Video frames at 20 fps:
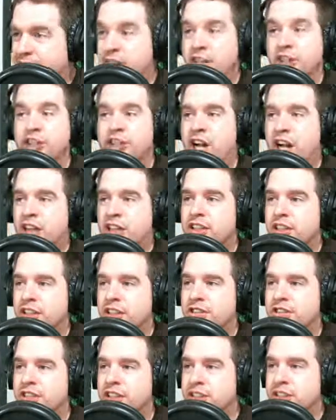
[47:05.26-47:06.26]
you're not
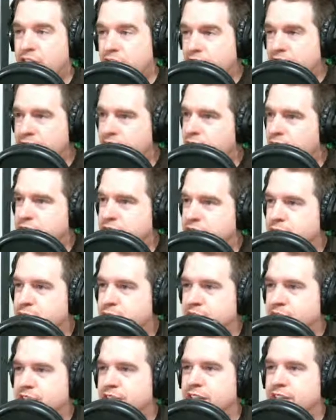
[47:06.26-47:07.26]
close. It's hard to know what's
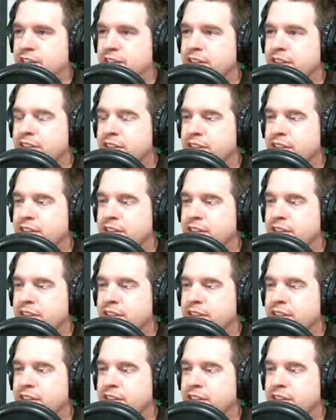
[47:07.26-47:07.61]
going on because